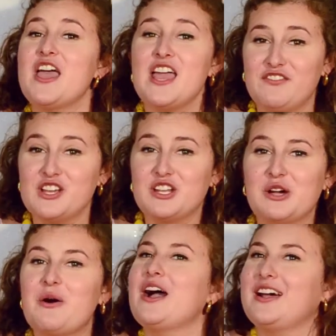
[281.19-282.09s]
If you
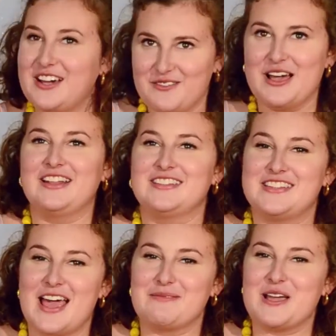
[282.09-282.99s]
do, go ahead and
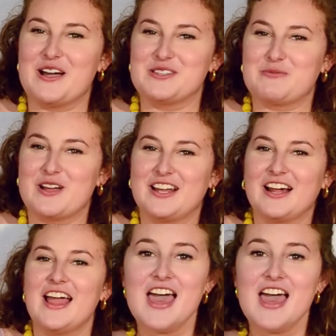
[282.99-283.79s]
tag me on Twitter.